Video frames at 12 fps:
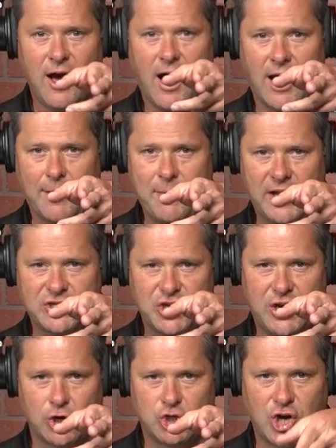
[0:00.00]
Uh, let me let you
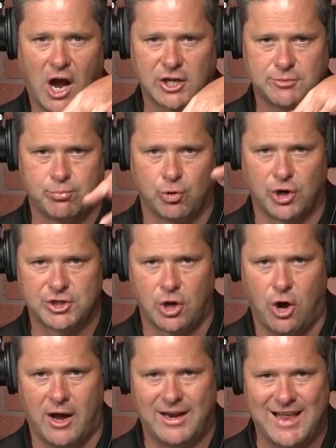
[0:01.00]
hear Josh Brooks
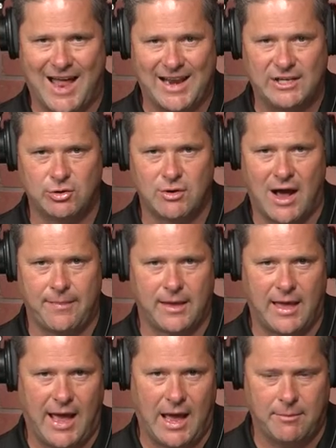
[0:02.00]
on 92.9 The
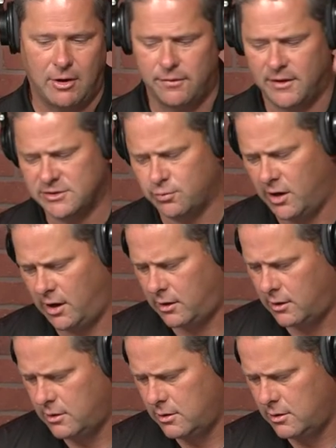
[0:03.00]
Game here this week.